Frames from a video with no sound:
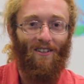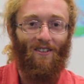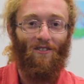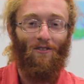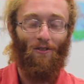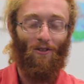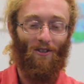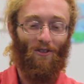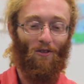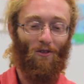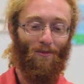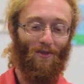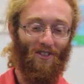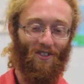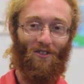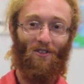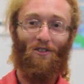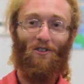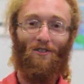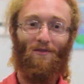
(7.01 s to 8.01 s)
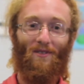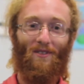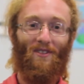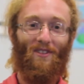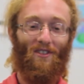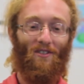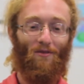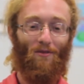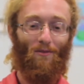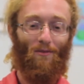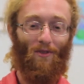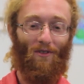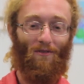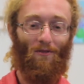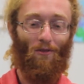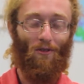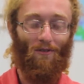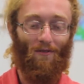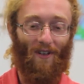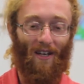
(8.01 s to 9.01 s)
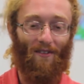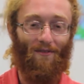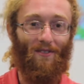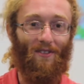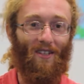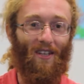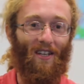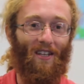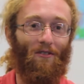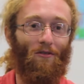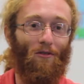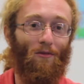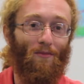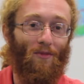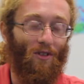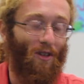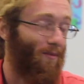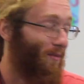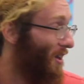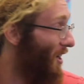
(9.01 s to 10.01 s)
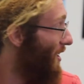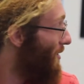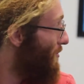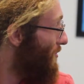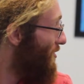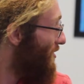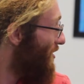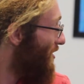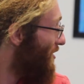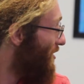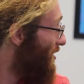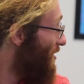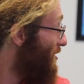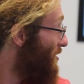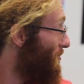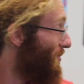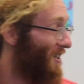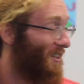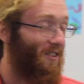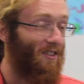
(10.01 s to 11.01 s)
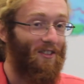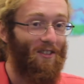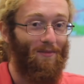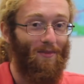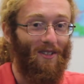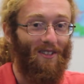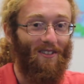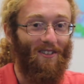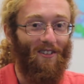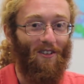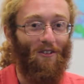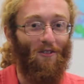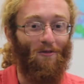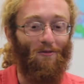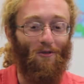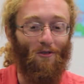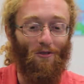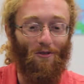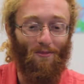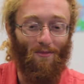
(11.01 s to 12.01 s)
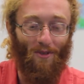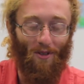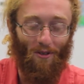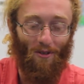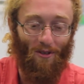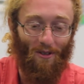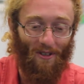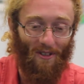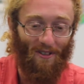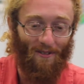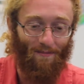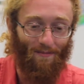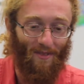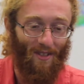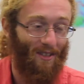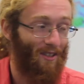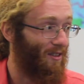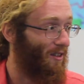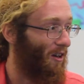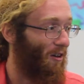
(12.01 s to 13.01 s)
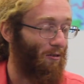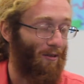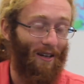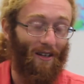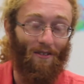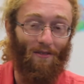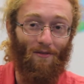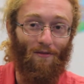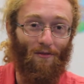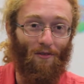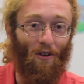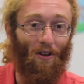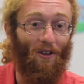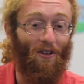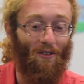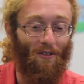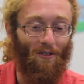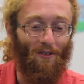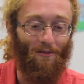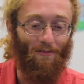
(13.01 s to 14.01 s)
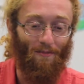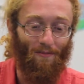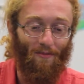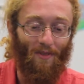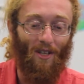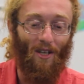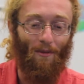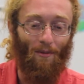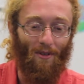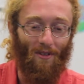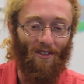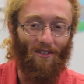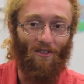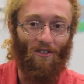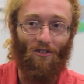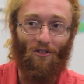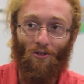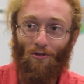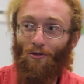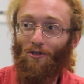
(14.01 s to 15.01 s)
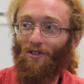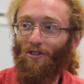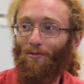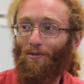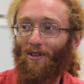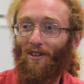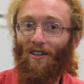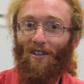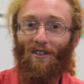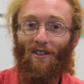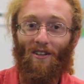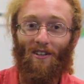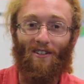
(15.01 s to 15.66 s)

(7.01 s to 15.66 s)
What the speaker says: So I normally serve in this room, the 4, 5, and K room. Sometimes you may see me in the other room or around front, but this is usually where